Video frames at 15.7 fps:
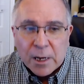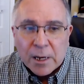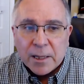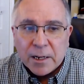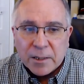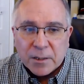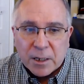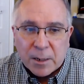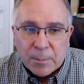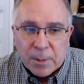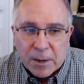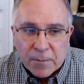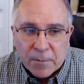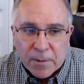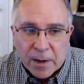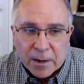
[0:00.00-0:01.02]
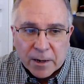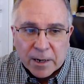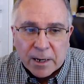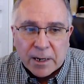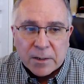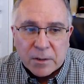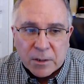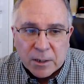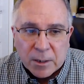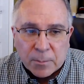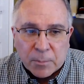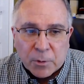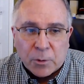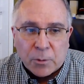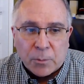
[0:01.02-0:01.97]
that it's going to be a very
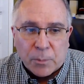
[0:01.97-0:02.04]
simple